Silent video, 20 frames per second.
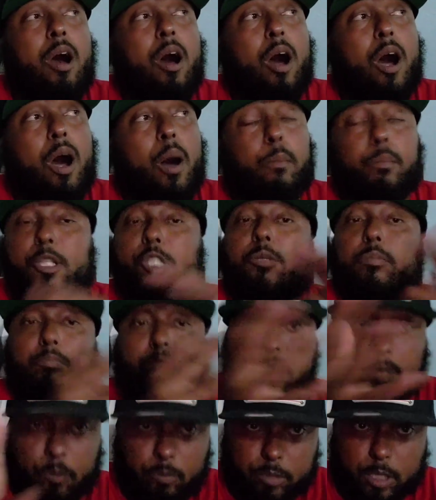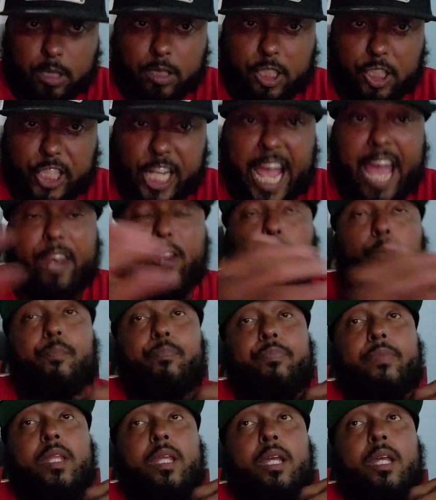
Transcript: the channel,